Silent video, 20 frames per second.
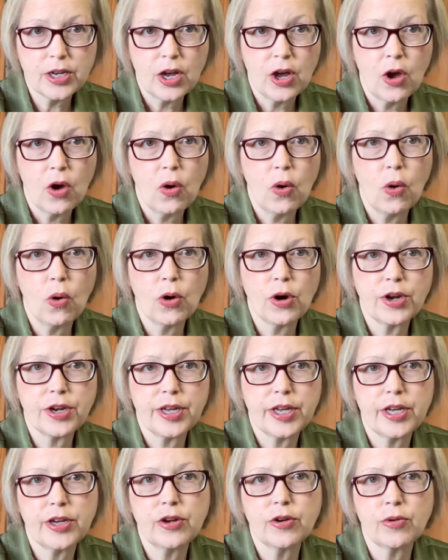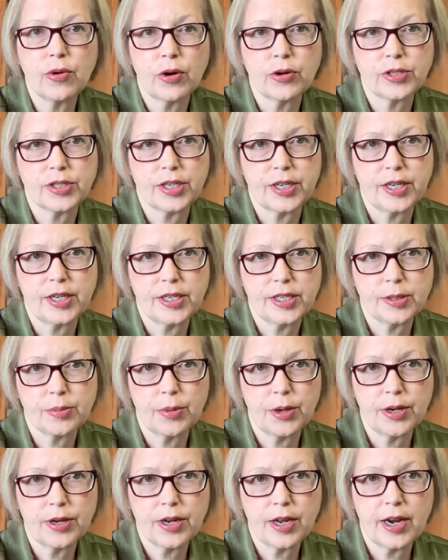or an ingross easement.
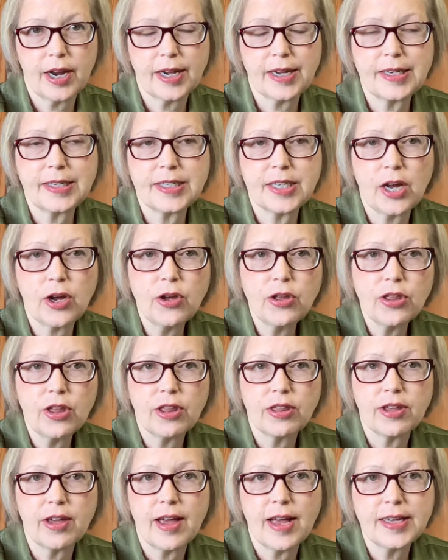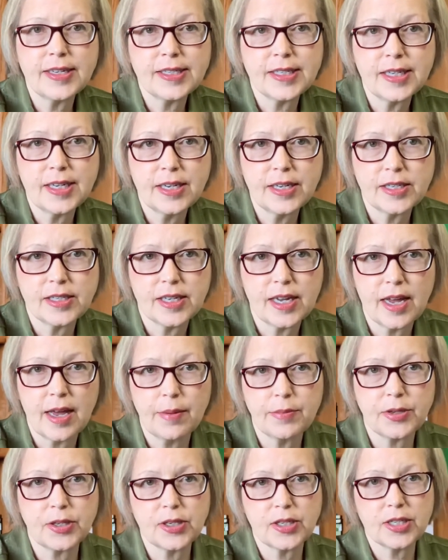And I can tell you that on the essay exams,
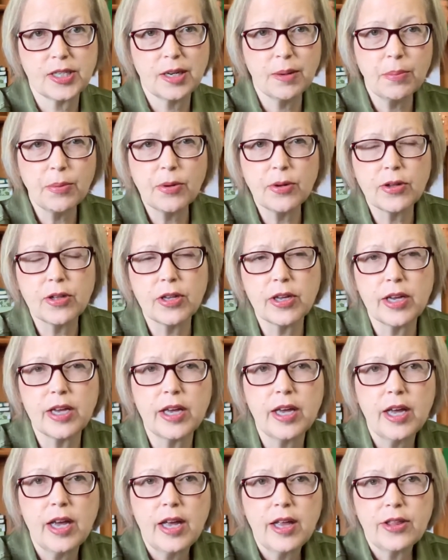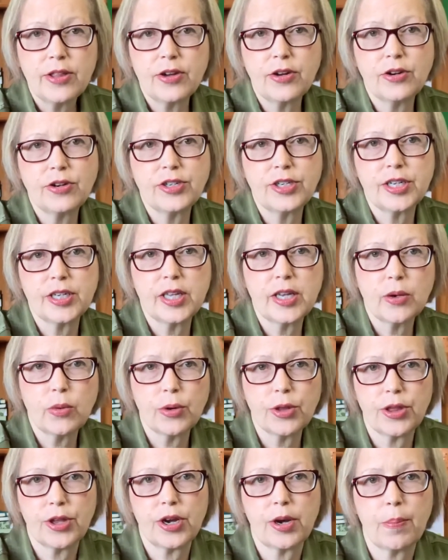it's typically that you're dealing with
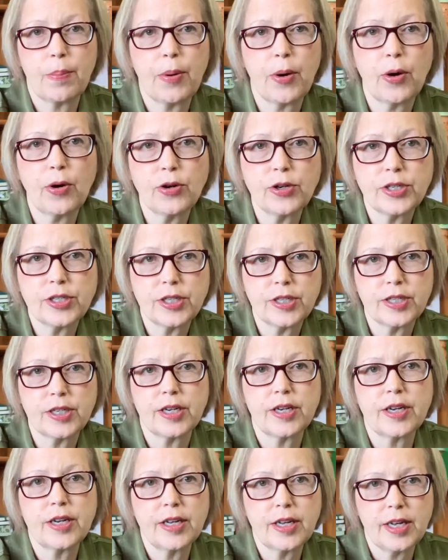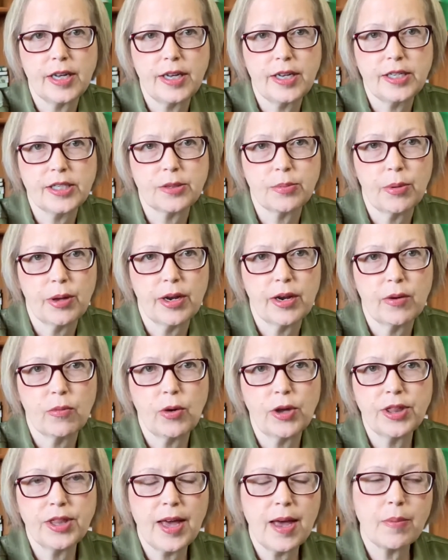an appurtenant easement. What
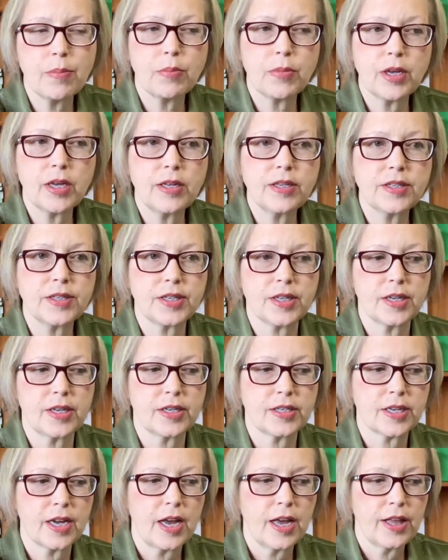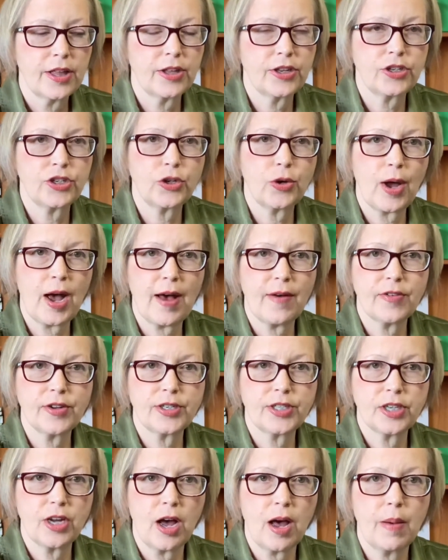that means is that you have a
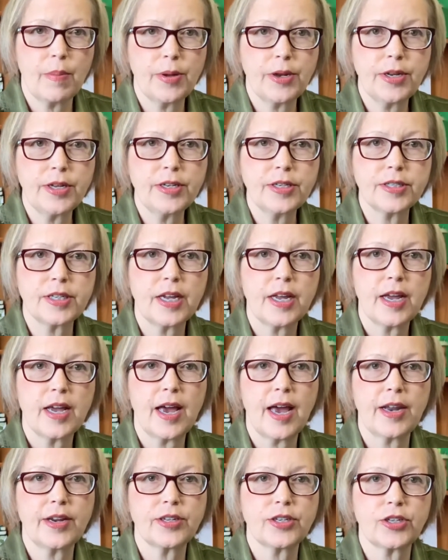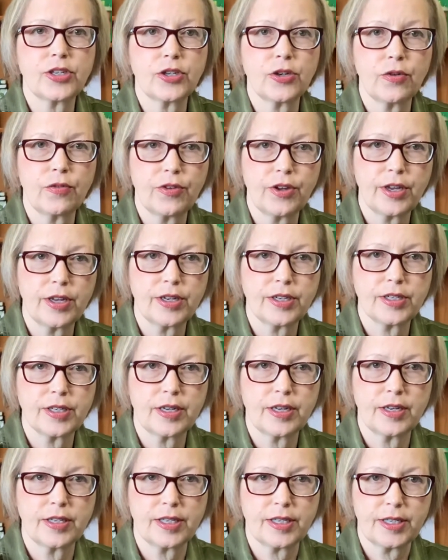dominant and a servient
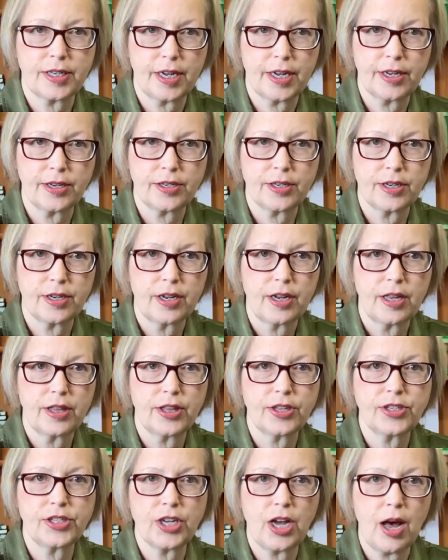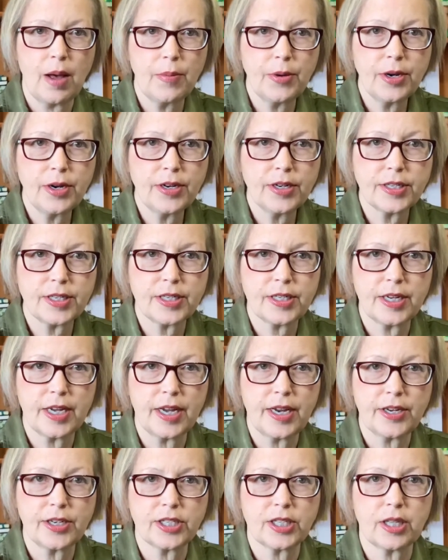estate. The dominant estate
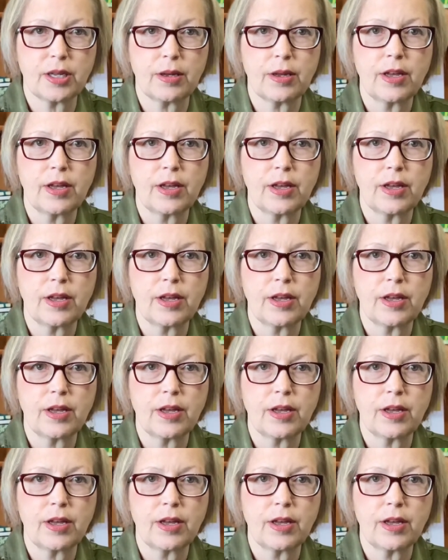is the